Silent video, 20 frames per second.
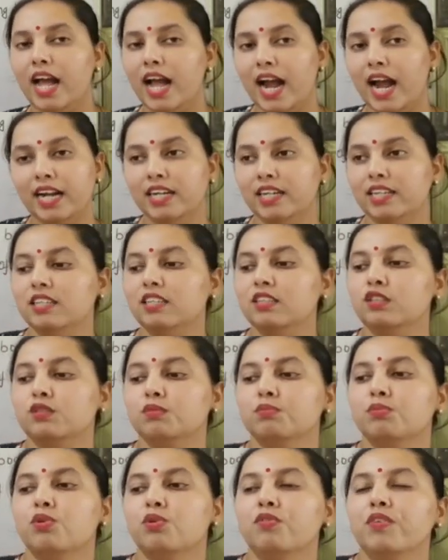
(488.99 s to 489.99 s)
and it
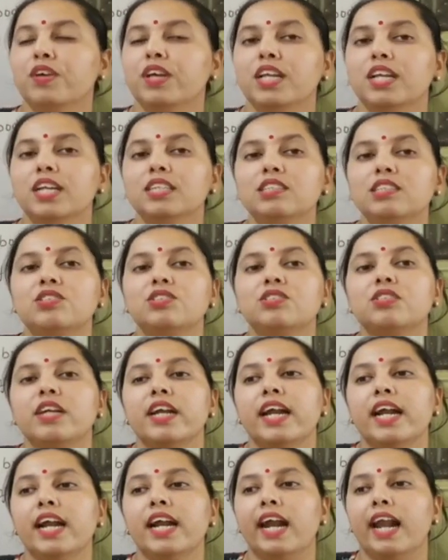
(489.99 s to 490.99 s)
is moving in a
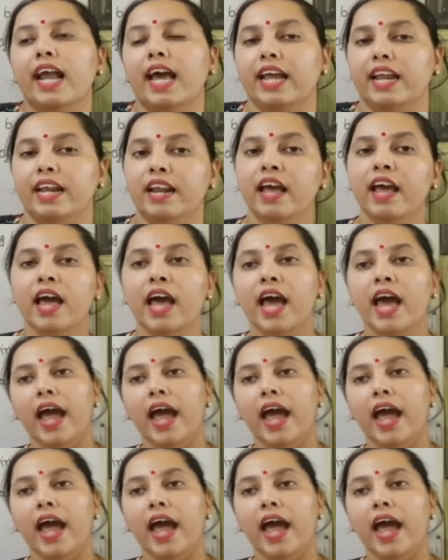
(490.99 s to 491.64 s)
straight line.